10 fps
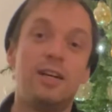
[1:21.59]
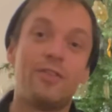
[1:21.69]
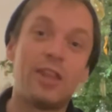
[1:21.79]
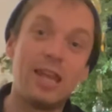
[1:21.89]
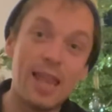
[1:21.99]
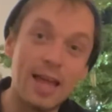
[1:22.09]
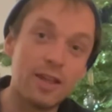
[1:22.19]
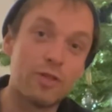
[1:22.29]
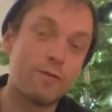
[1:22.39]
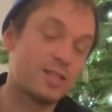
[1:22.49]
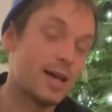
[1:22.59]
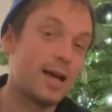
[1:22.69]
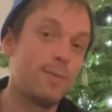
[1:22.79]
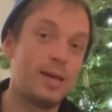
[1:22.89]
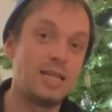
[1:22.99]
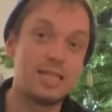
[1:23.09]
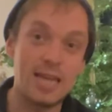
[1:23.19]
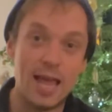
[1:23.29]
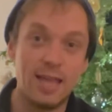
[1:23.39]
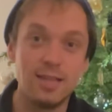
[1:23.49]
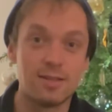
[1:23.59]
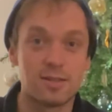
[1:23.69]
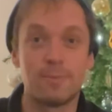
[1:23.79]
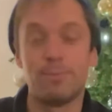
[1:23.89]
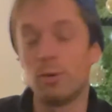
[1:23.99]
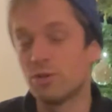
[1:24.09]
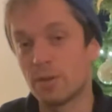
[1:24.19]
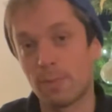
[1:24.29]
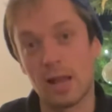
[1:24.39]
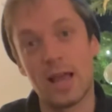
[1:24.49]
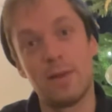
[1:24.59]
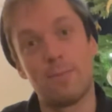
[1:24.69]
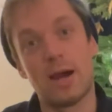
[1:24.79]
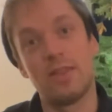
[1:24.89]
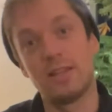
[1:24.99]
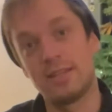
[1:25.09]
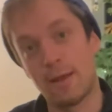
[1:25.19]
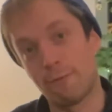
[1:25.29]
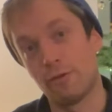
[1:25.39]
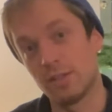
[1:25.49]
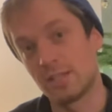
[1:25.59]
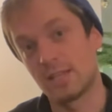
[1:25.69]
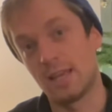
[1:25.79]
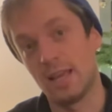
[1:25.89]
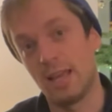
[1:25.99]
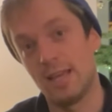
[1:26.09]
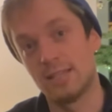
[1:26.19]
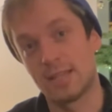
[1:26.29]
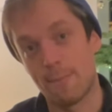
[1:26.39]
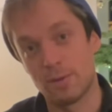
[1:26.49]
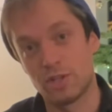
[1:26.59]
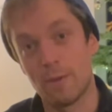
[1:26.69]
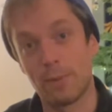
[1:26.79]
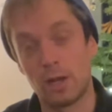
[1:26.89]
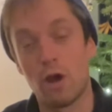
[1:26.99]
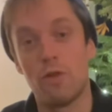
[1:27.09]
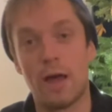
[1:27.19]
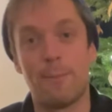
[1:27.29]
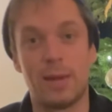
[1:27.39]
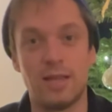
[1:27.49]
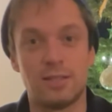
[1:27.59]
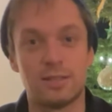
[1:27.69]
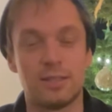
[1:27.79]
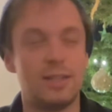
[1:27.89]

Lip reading: the length of time in days multiplied by the difference in temperature below that base.